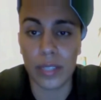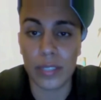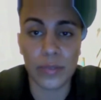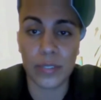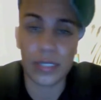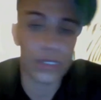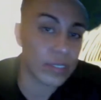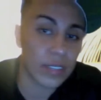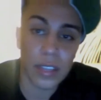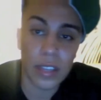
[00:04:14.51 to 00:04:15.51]
And this was
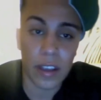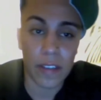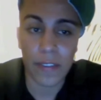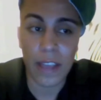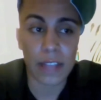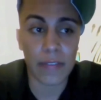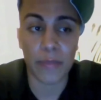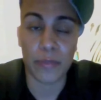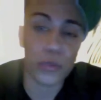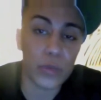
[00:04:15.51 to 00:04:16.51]
just a fact
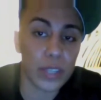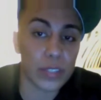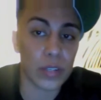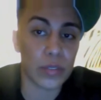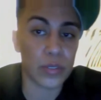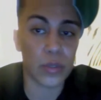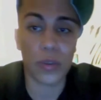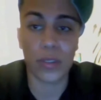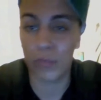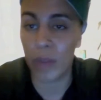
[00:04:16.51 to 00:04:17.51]
from 2 years ago.
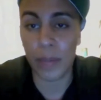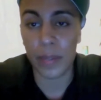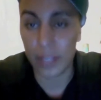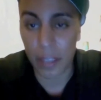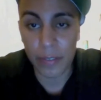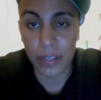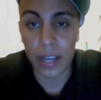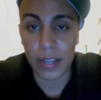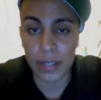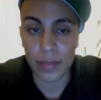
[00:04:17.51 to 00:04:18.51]
So it's probably definitely
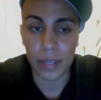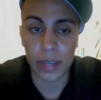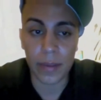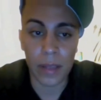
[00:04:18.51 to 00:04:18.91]
gone up now.